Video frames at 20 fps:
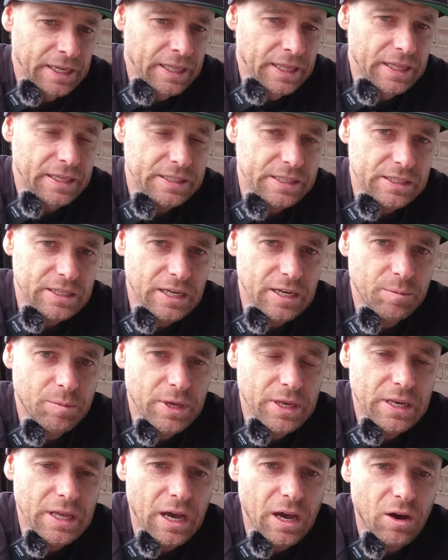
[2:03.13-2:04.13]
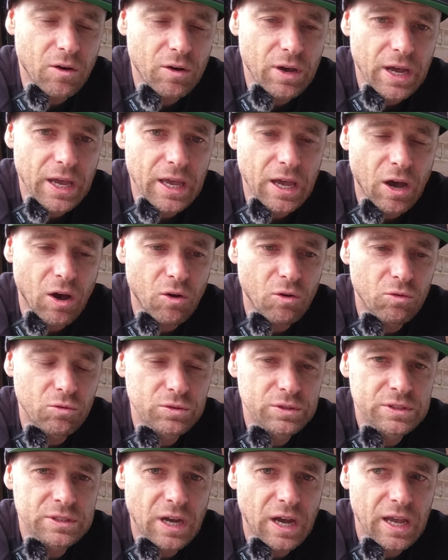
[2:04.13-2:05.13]
this is going to be now a
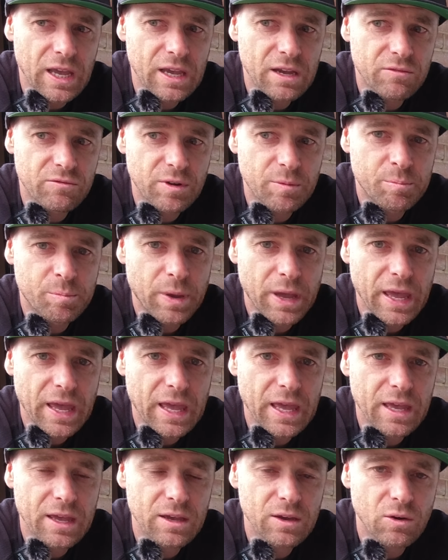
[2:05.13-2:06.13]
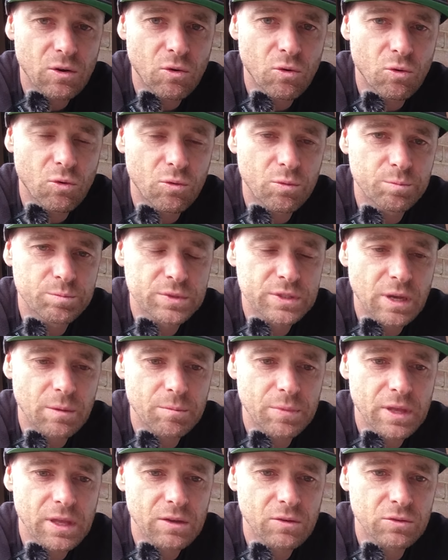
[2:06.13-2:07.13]
whole tire repair or
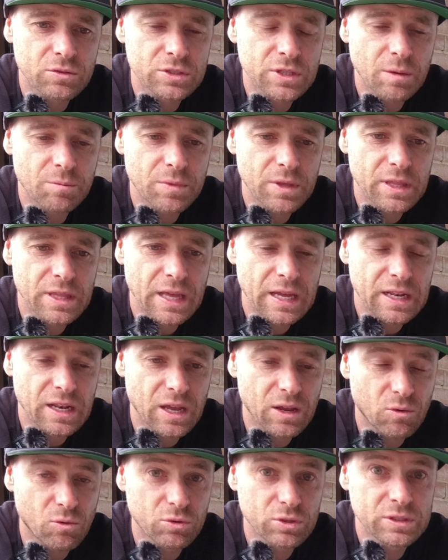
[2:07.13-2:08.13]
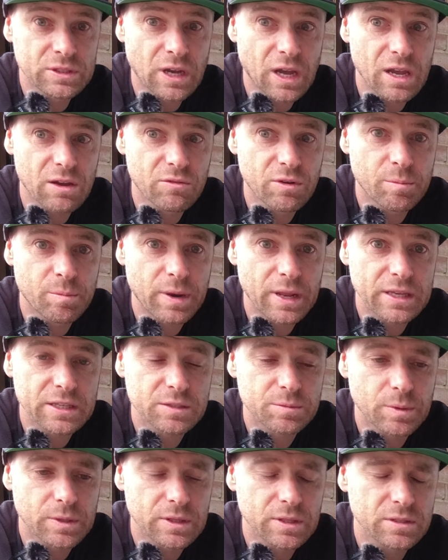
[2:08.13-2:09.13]
something in that line, or tire
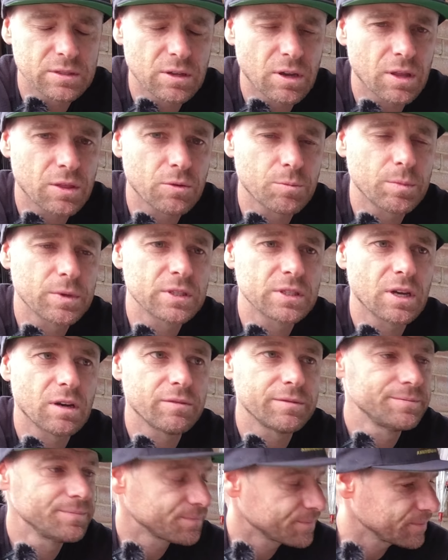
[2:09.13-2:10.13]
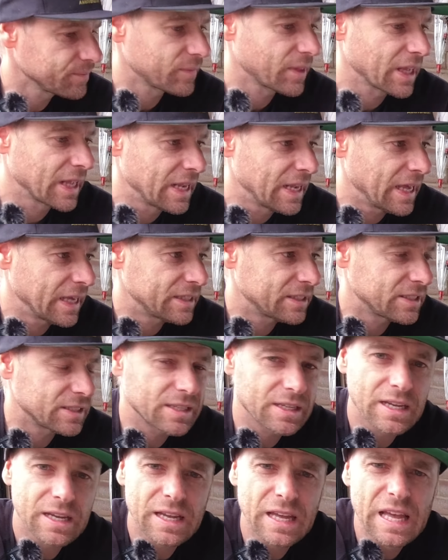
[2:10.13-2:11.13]
replacement. So I thought to myself,
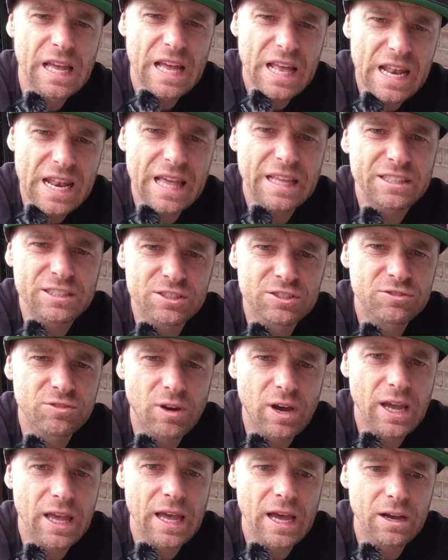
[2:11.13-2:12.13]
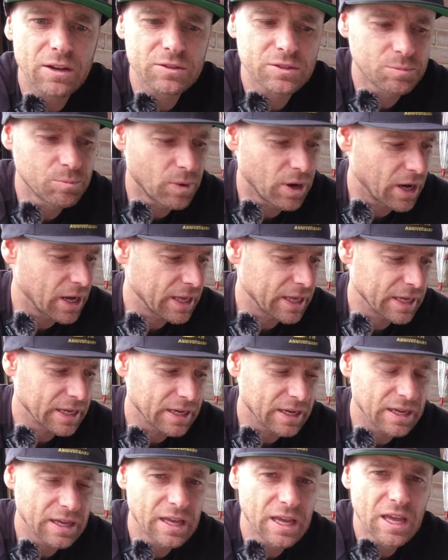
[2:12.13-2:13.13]
let's try out
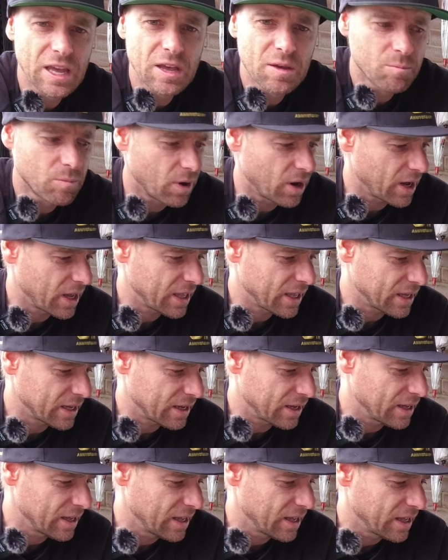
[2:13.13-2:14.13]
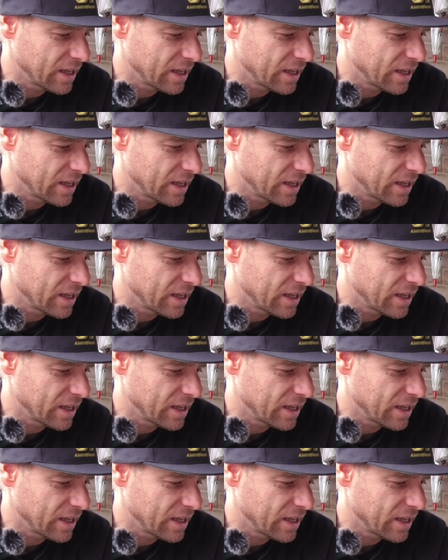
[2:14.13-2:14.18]
my